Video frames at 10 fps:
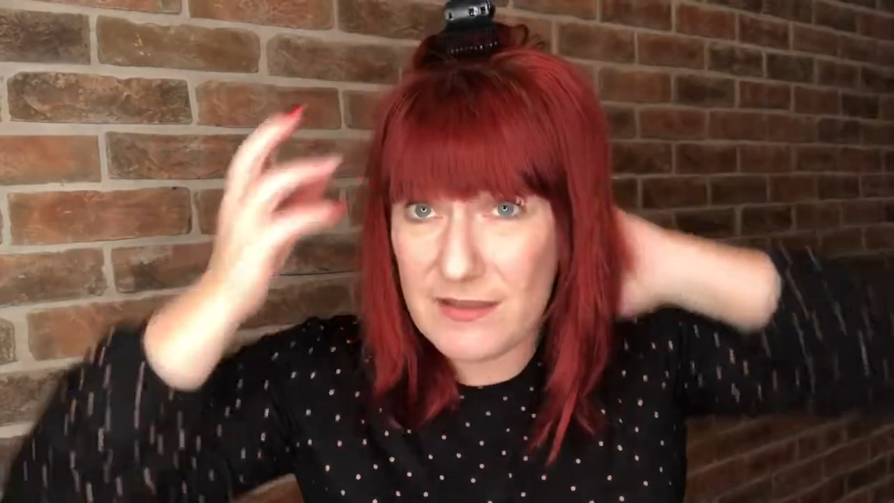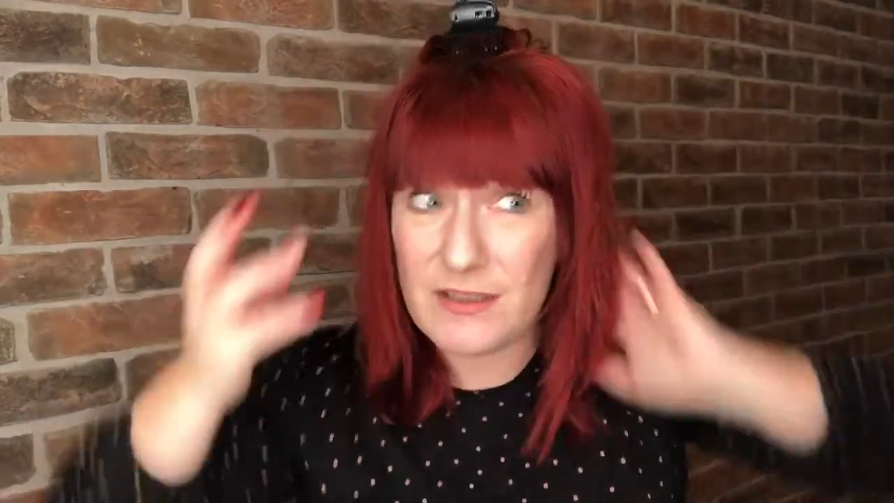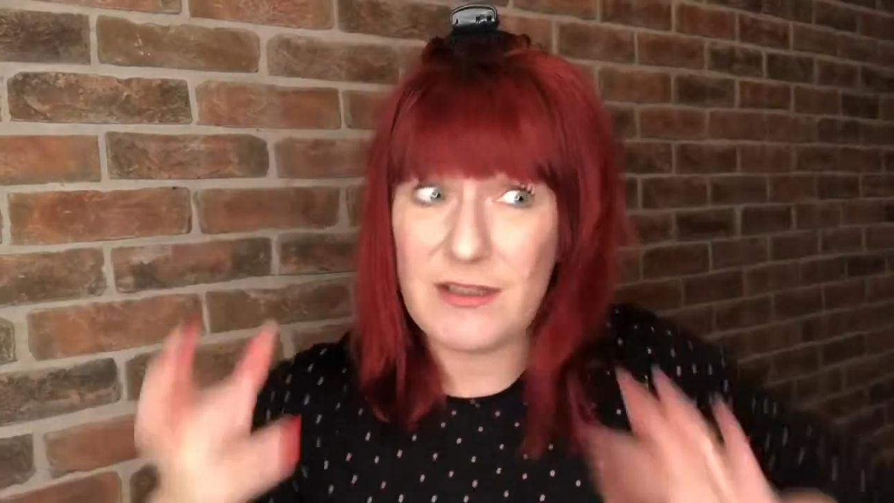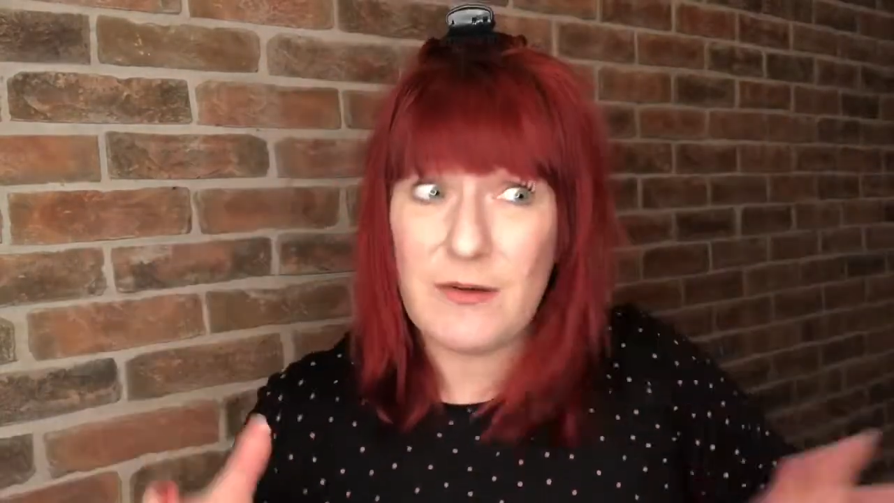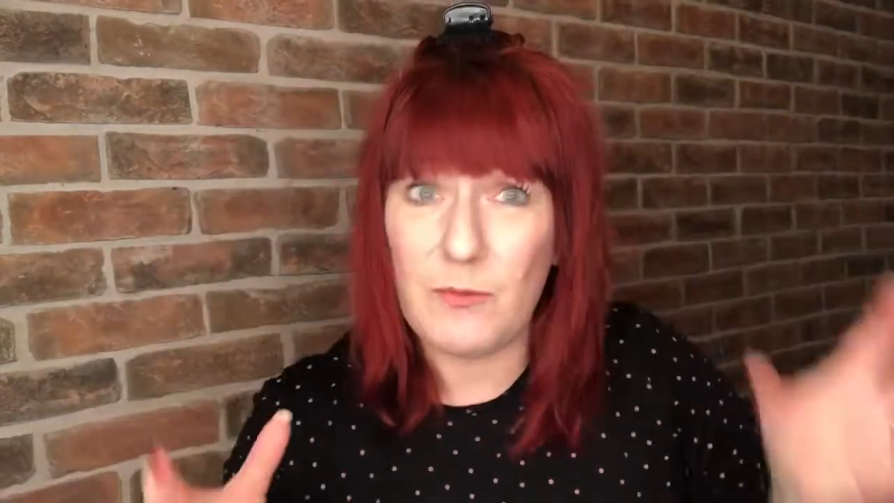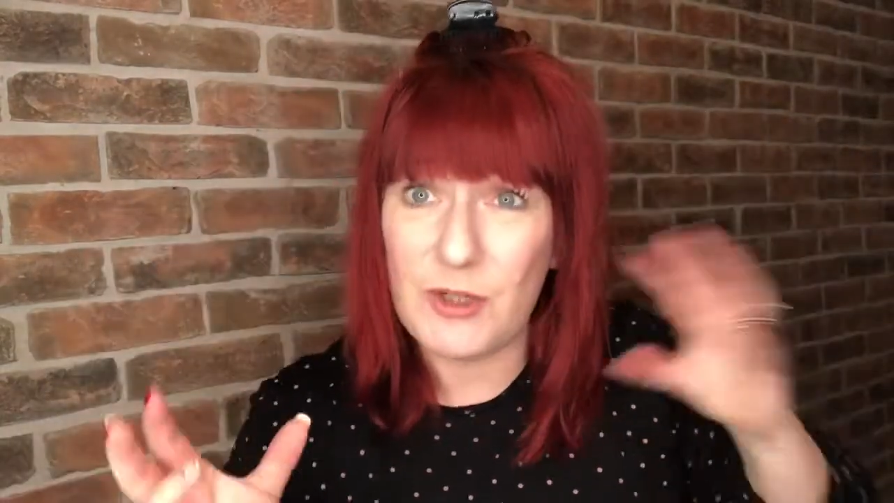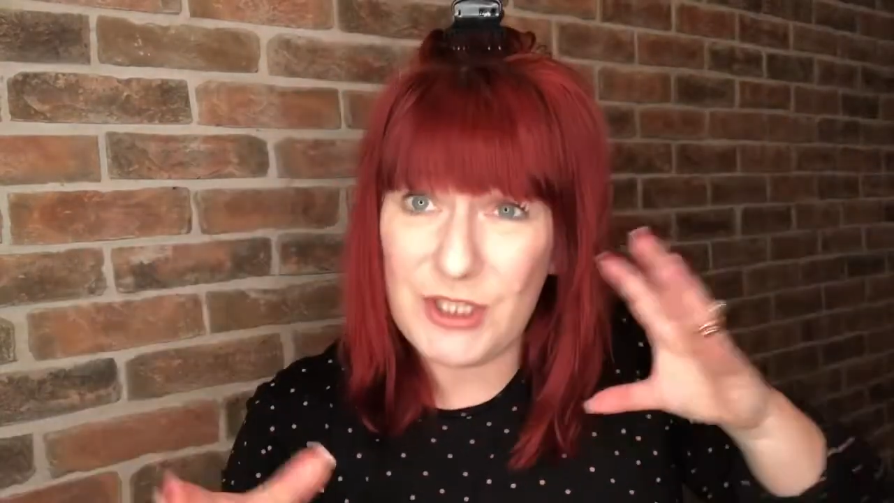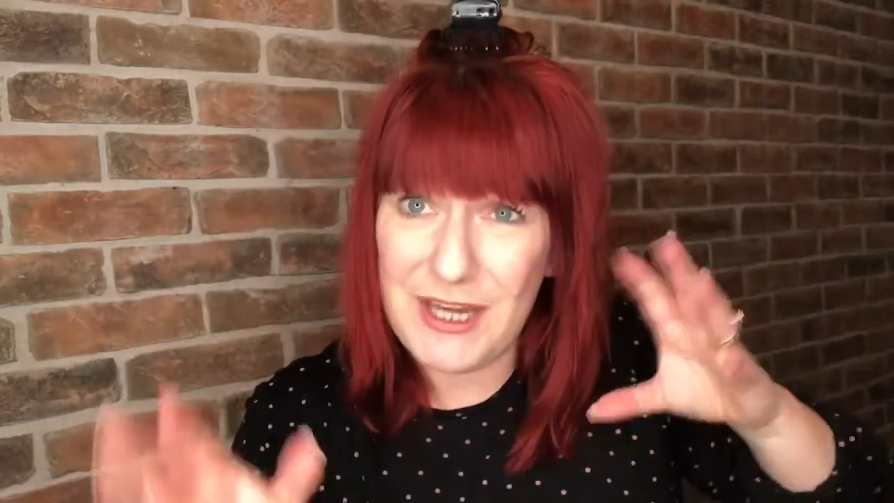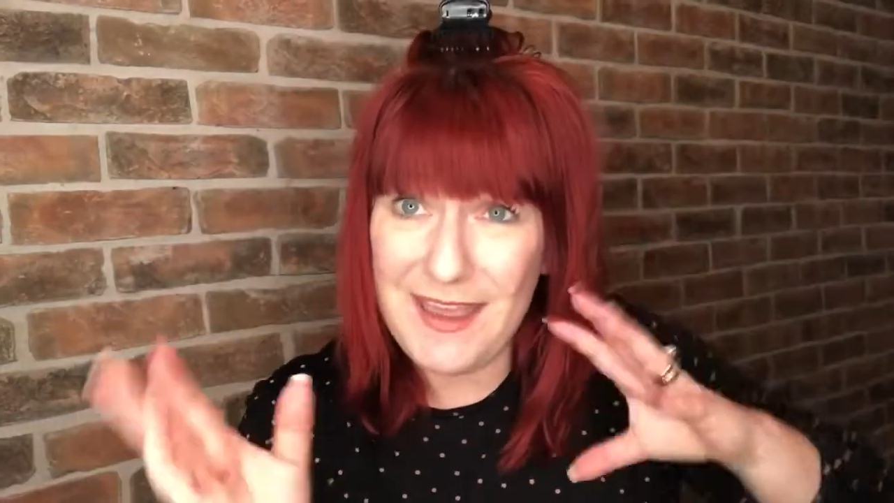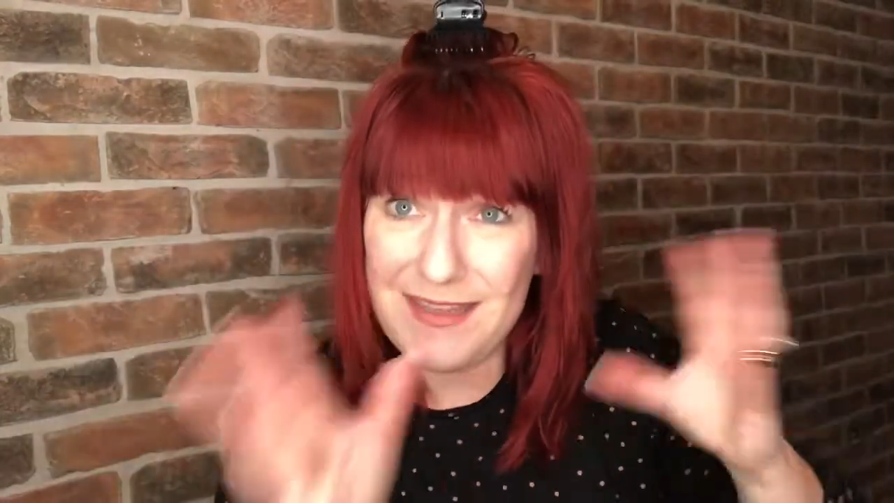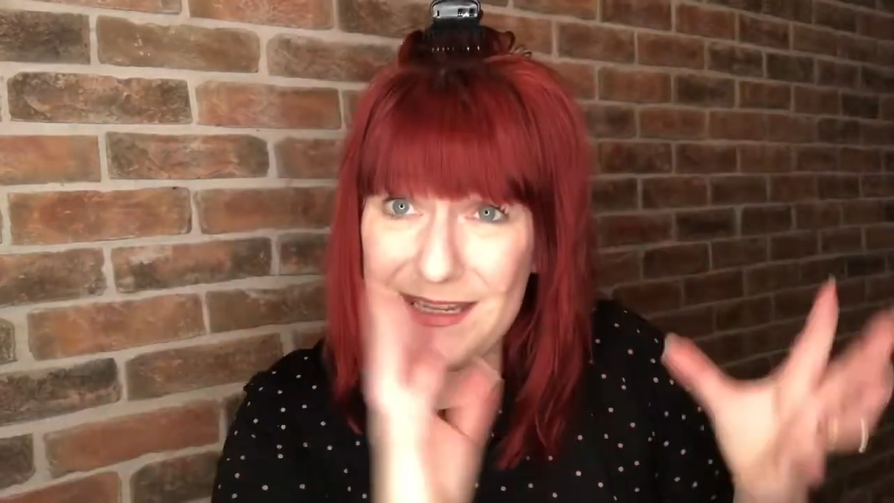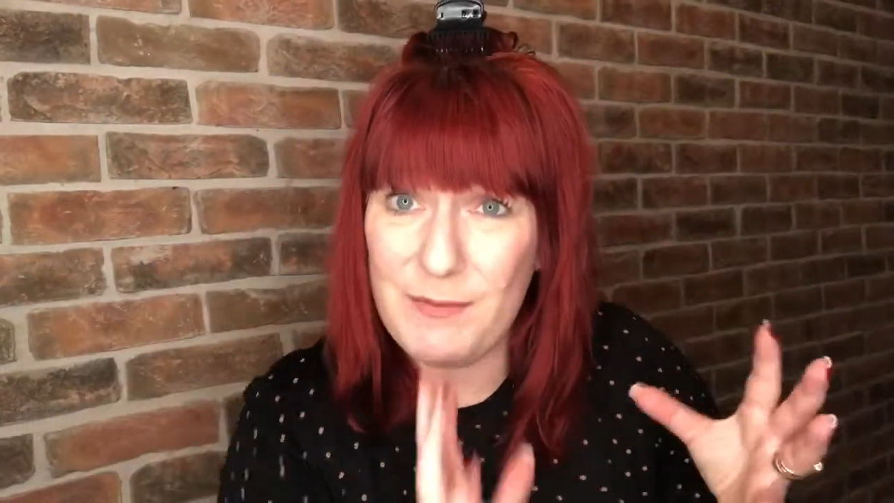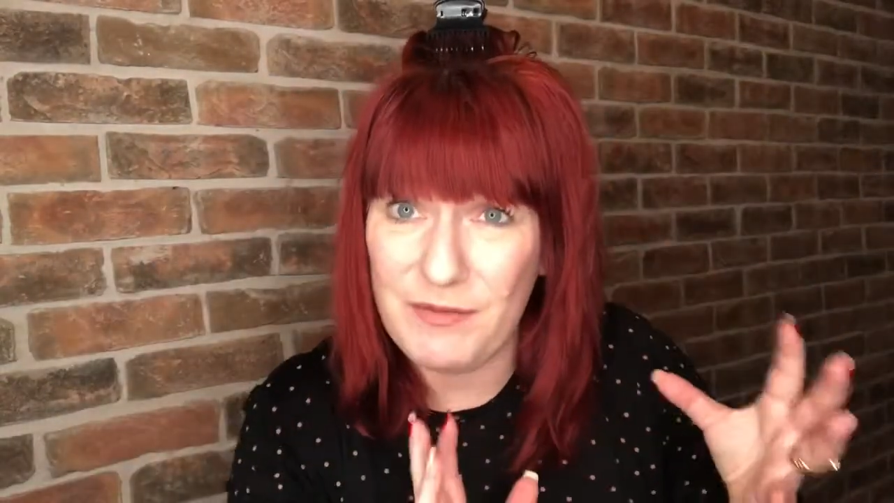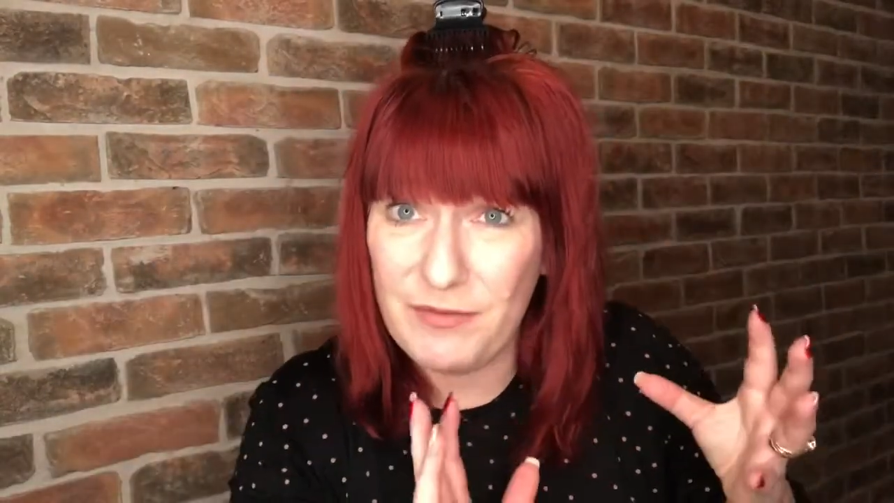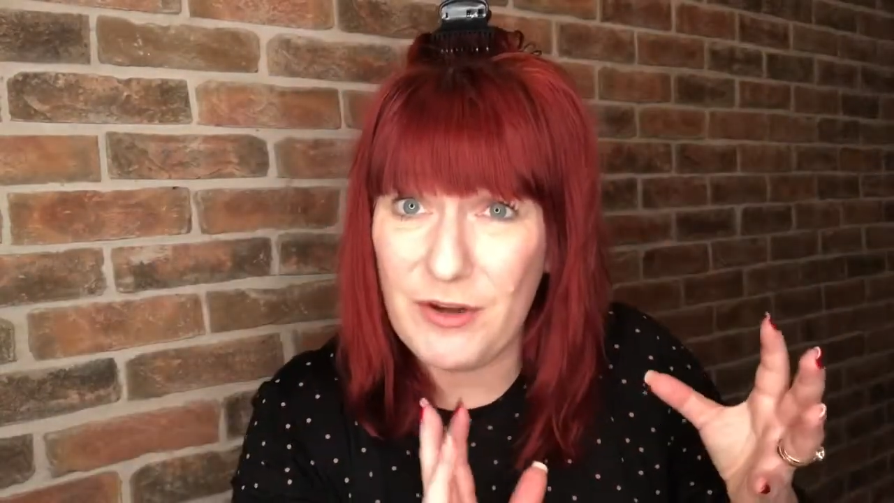to wash your hair the day
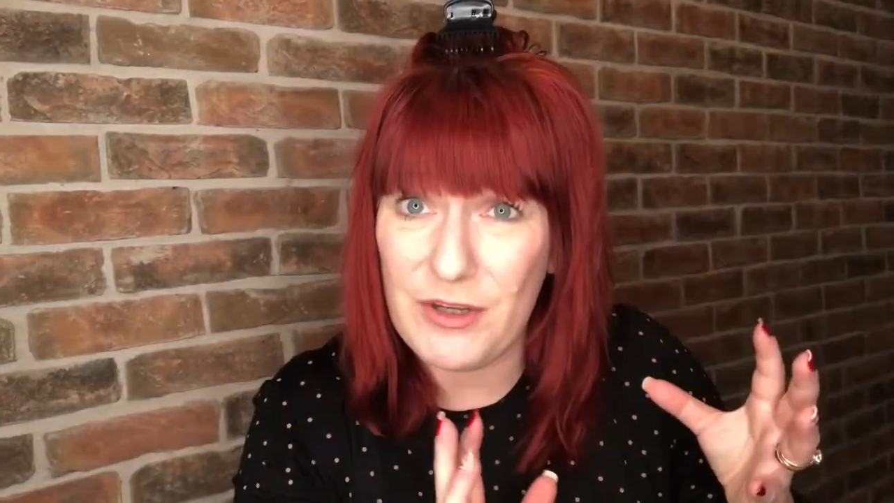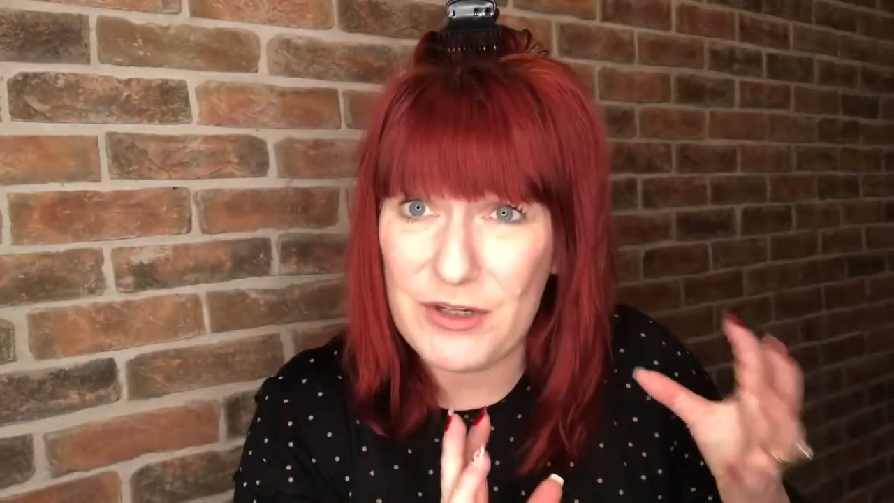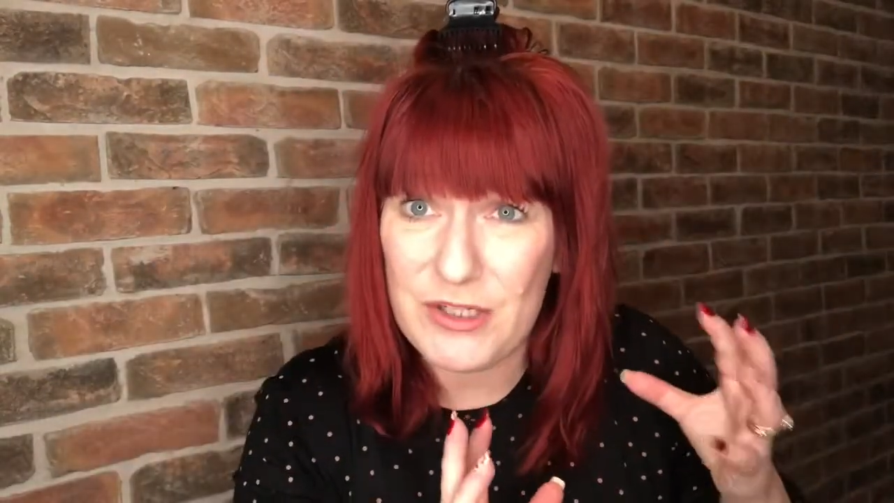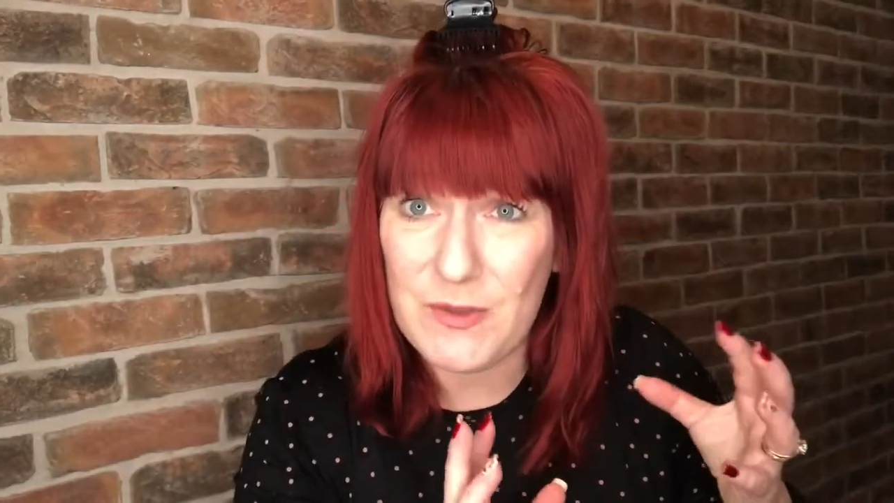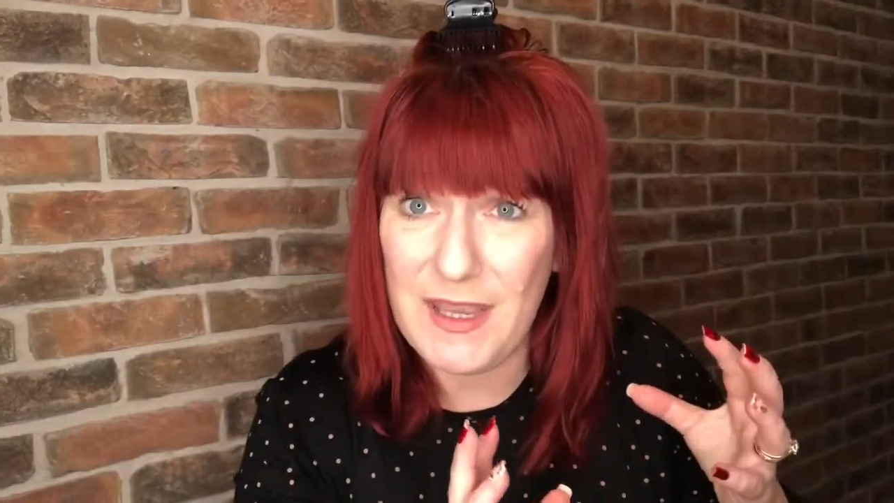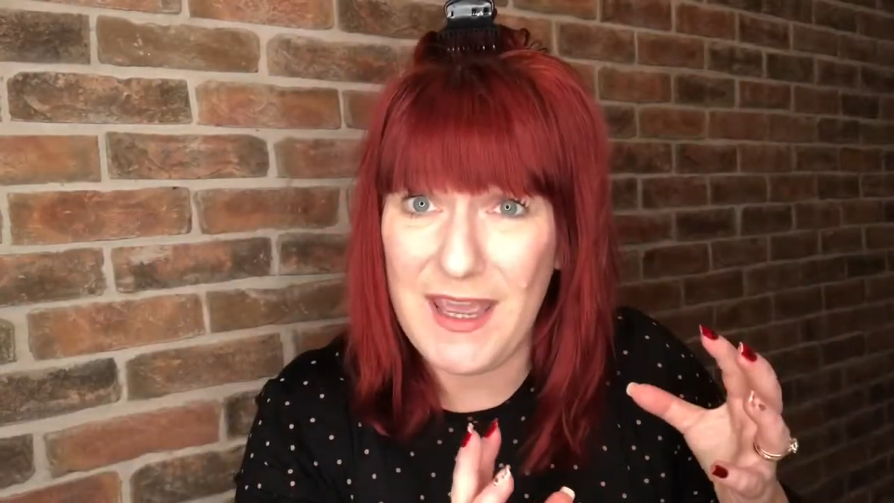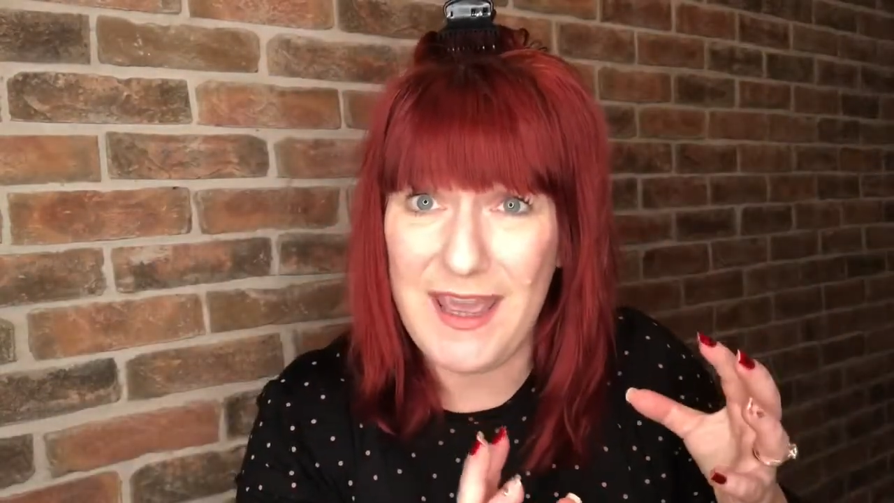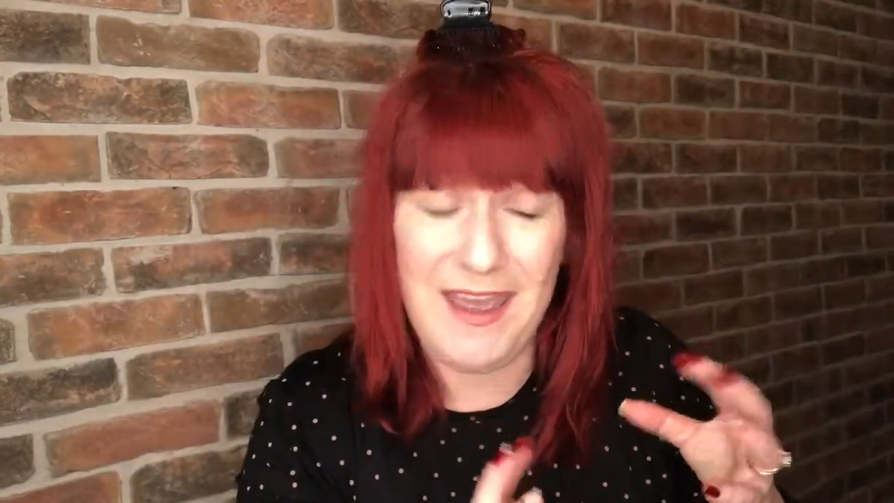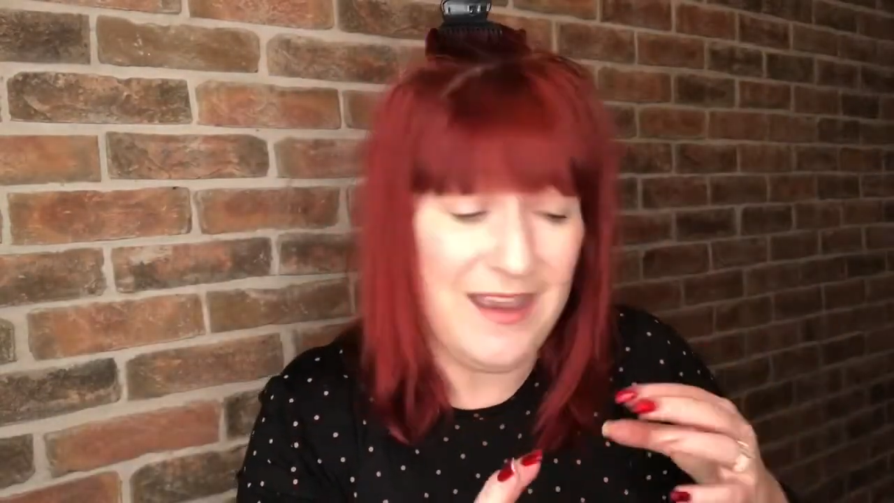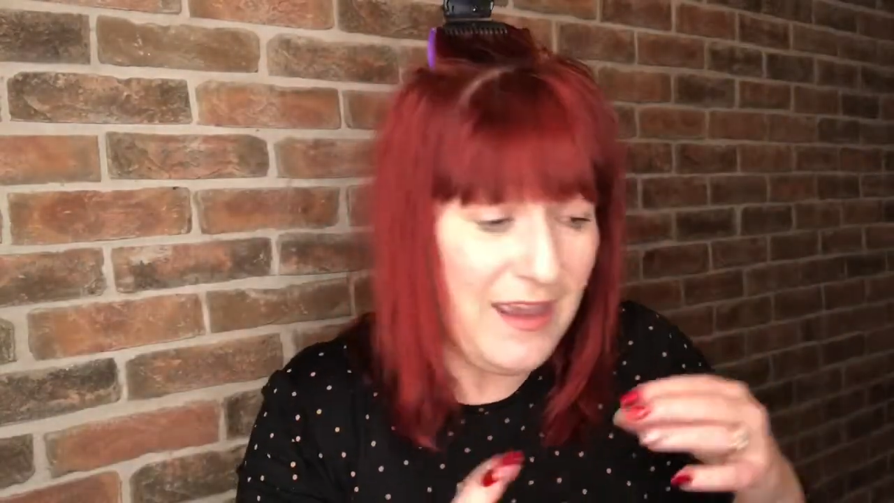before you're going to do your hair.